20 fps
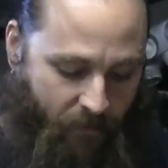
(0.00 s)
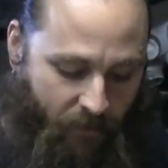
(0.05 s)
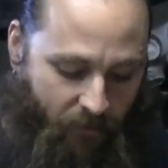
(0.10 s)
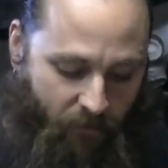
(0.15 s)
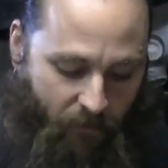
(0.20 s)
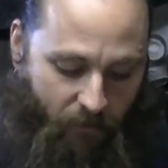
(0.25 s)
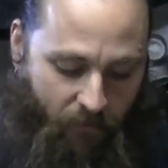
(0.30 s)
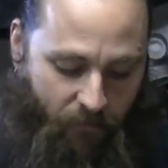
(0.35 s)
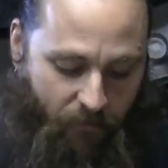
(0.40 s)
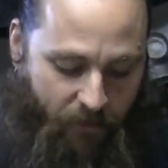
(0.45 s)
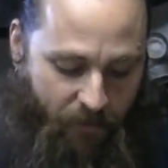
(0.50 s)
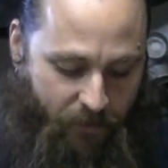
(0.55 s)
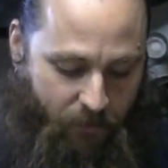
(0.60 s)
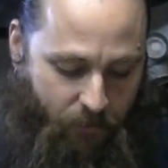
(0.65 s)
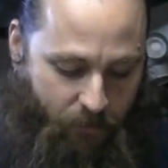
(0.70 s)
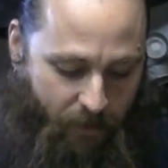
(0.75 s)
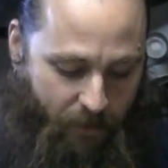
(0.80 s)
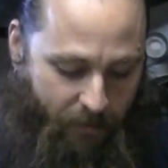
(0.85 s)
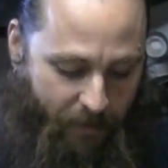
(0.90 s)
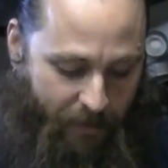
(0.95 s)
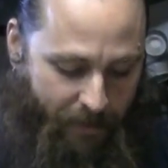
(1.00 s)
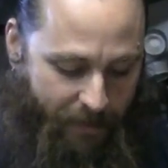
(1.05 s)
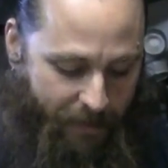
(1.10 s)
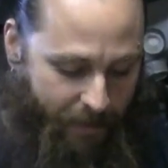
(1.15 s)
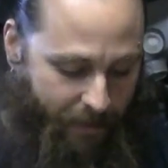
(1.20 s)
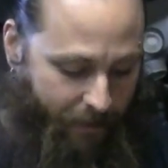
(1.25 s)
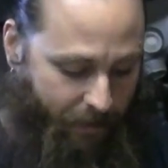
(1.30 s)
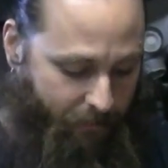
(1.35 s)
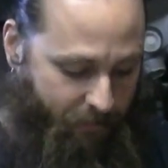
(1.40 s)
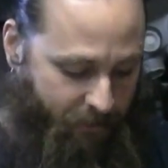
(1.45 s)
So for this one, I'm going to line
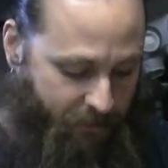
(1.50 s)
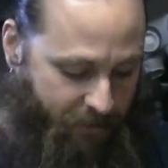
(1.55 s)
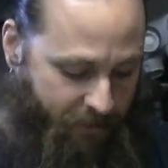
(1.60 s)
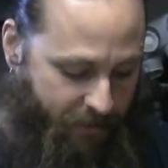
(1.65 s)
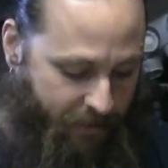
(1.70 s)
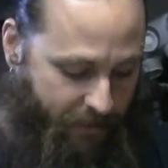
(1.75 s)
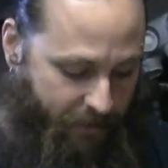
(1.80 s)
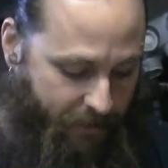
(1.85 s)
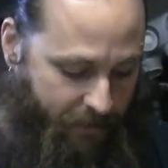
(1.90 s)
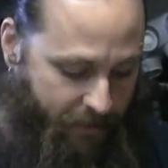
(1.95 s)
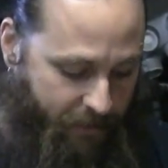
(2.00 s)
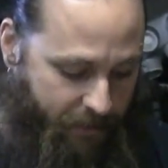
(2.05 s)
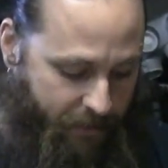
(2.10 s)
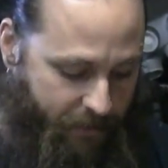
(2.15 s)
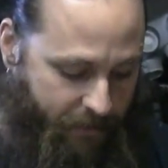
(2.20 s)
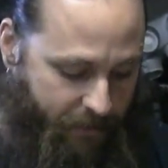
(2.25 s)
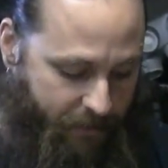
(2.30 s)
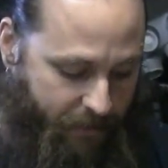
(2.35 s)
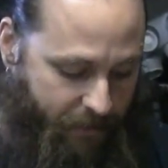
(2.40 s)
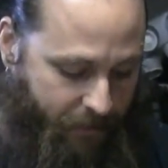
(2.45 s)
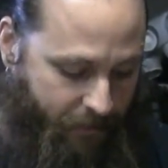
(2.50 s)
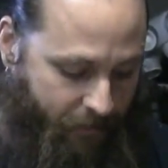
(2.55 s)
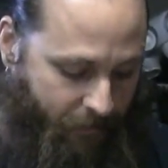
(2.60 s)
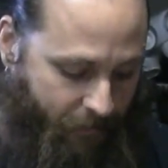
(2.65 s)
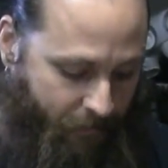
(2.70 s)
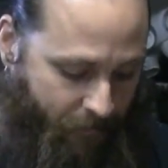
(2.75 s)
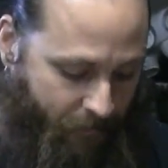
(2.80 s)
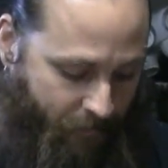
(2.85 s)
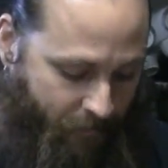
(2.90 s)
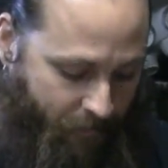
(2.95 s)
it up just like this.
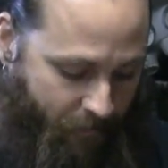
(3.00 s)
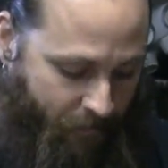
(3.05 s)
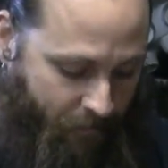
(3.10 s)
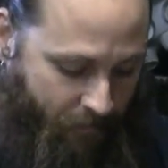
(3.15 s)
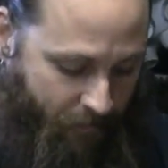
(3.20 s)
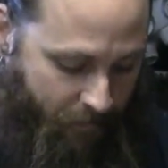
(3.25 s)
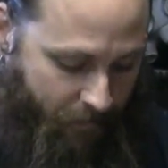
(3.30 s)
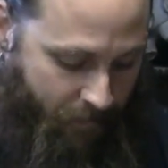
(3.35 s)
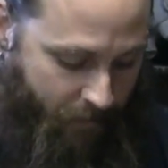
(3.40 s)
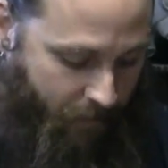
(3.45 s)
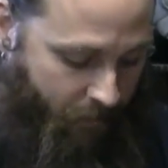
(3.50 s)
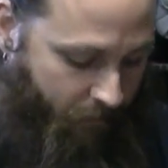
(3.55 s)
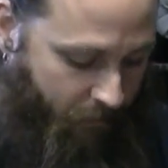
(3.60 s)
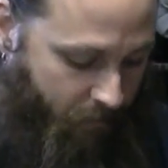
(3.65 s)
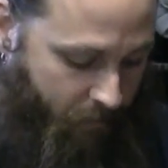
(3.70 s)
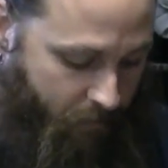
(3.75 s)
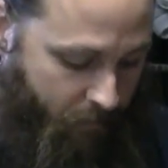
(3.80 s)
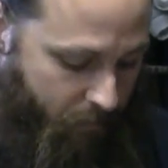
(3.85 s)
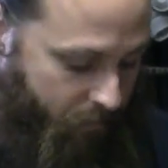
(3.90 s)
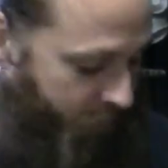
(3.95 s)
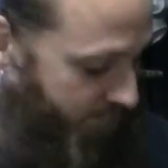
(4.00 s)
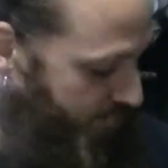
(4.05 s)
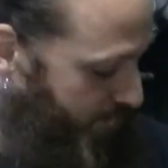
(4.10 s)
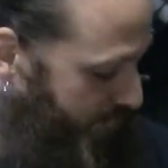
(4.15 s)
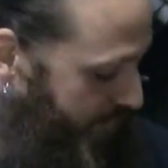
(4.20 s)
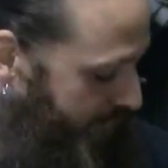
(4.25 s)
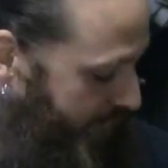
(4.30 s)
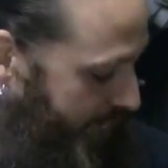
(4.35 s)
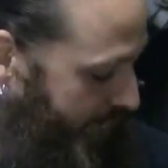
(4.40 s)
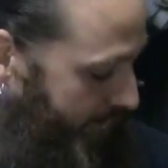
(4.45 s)
Push
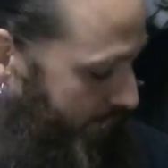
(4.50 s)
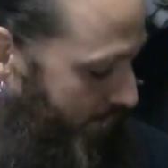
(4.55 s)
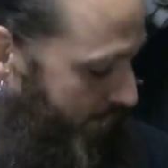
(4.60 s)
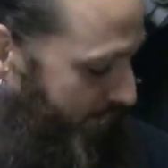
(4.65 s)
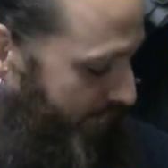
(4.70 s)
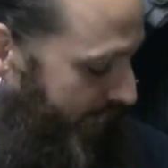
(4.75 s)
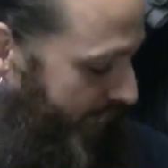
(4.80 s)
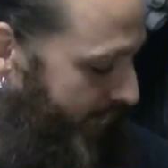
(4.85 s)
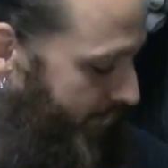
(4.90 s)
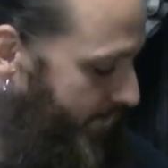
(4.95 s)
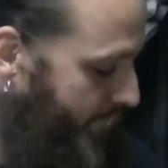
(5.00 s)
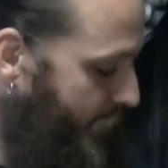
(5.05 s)
it in a little bit.